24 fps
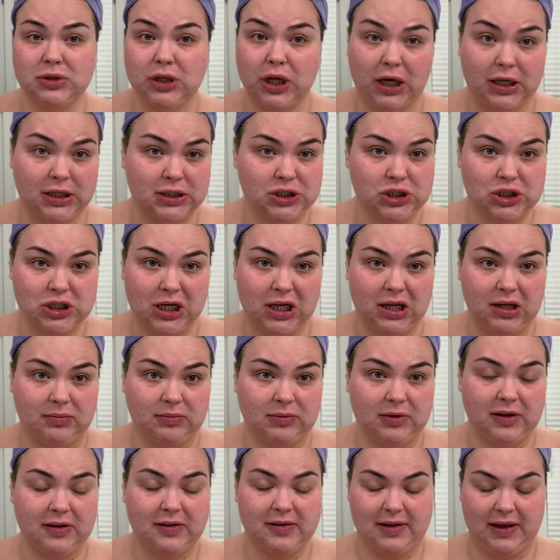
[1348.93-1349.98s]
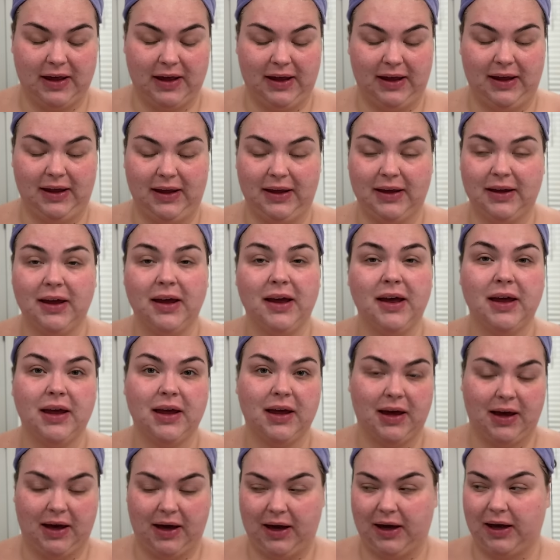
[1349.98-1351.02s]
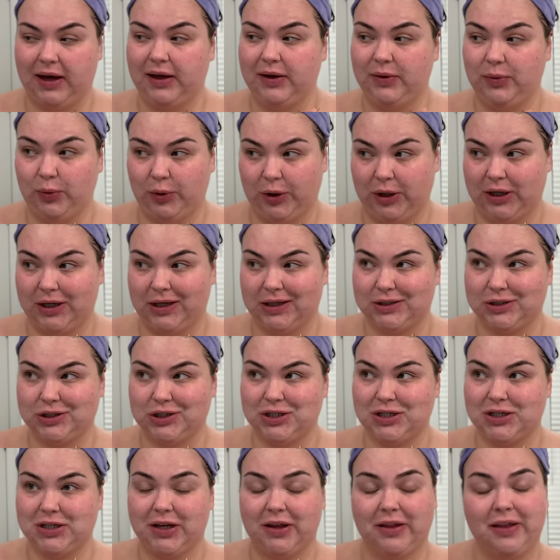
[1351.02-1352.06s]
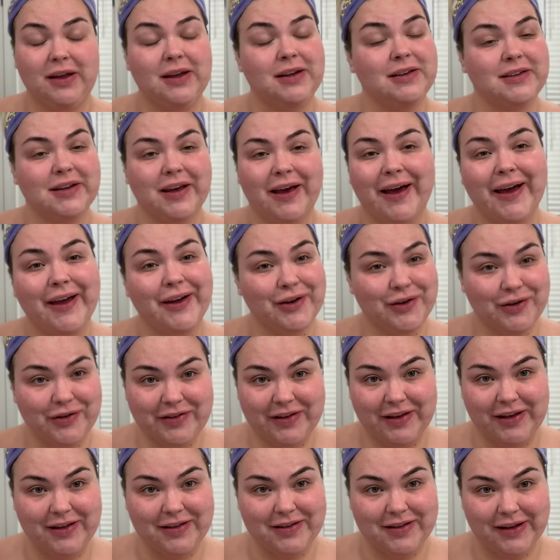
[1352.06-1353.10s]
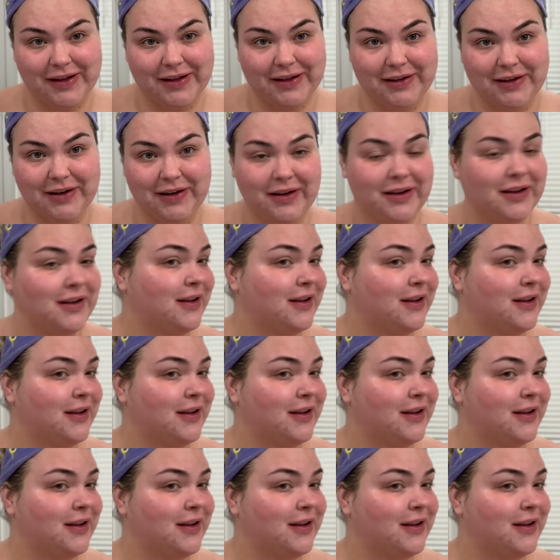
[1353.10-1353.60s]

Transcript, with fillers: not ashamed to say I watched the entire season